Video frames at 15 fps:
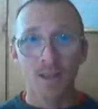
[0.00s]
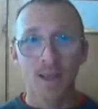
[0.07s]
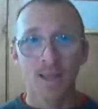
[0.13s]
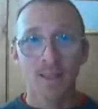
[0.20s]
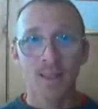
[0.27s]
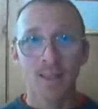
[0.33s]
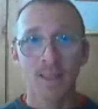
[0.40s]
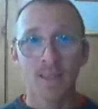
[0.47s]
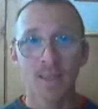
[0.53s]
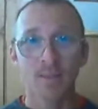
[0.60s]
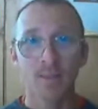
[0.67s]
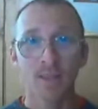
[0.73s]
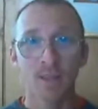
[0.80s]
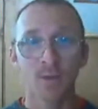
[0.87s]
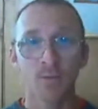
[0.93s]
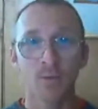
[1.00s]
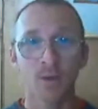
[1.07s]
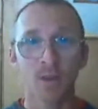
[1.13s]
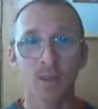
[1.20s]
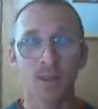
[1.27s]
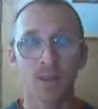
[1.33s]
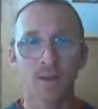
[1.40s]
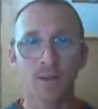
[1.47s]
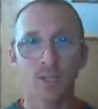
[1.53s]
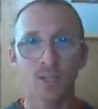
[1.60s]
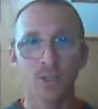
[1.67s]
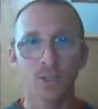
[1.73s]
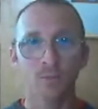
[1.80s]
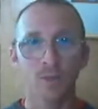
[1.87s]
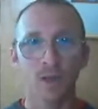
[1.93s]
I live and work here at
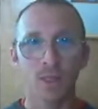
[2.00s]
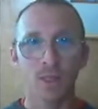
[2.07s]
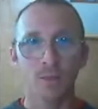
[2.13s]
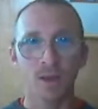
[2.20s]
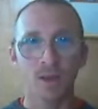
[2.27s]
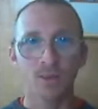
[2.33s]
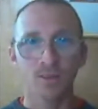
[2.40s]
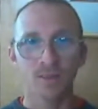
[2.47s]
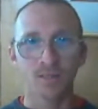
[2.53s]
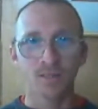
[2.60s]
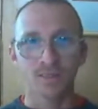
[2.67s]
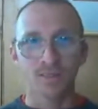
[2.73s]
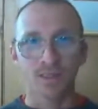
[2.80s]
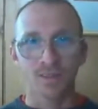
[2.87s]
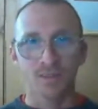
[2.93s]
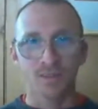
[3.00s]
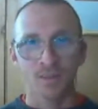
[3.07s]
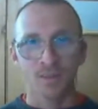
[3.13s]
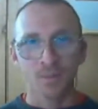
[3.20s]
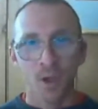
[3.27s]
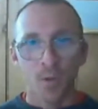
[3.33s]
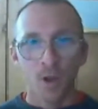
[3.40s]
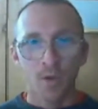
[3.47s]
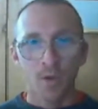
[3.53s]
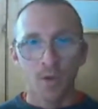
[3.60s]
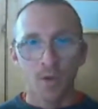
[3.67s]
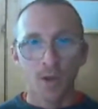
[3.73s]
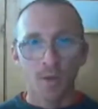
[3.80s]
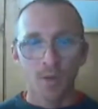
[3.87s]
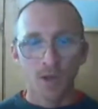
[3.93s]
Shambhala Mountain Center, where we're
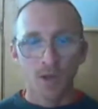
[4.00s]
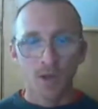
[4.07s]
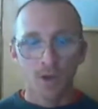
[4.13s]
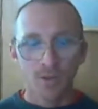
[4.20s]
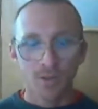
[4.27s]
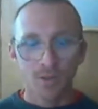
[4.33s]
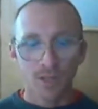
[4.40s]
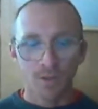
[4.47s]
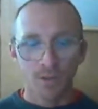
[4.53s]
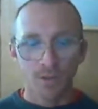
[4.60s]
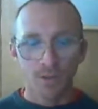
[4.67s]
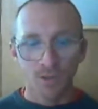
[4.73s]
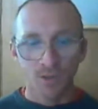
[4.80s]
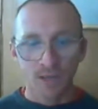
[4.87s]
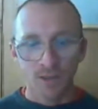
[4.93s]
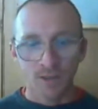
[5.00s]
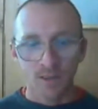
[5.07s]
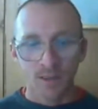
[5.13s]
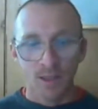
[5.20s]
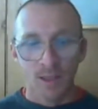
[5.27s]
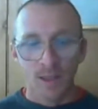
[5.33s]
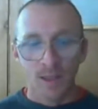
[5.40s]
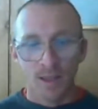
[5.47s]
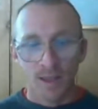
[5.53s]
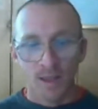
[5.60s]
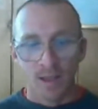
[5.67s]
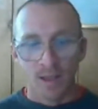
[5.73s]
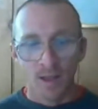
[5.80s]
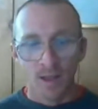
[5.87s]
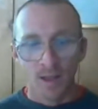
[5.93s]
going to be hosting a retreat
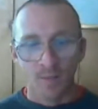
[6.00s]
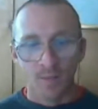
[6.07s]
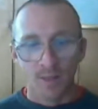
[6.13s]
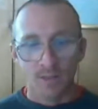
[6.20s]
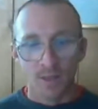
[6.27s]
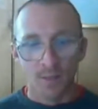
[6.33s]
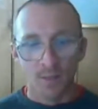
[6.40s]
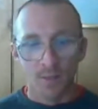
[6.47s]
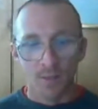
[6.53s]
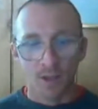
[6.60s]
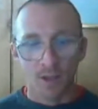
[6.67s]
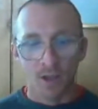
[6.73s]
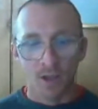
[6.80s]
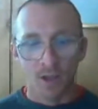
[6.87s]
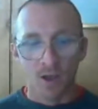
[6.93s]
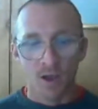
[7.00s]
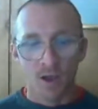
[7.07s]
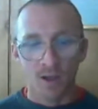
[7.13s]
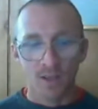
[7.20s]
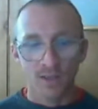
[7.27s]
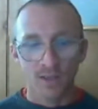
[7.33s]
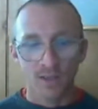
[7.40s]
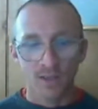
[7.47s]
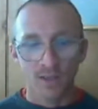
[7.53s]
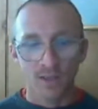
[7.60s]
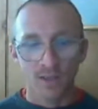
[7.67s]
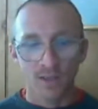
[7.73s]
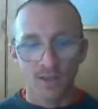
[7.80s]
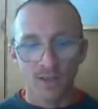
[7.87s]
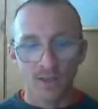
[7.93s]
this coming August
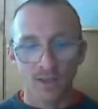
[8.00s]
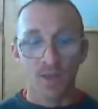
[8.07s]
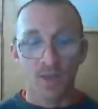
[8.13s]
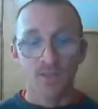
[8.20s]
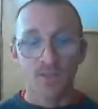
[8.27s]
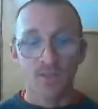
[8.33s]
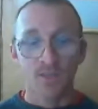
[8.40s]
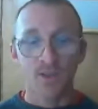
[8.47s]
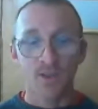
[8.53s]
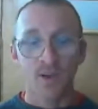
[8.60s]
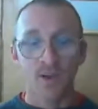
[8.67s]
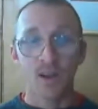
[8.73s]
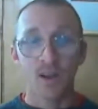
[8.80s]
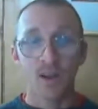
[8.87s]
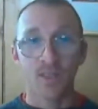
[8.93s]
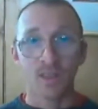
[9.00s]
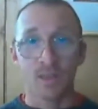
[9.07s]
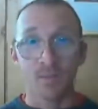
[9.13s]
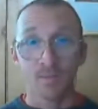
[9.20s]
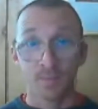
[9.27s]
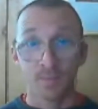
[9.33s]
called Thoughts Are Not the Enemy.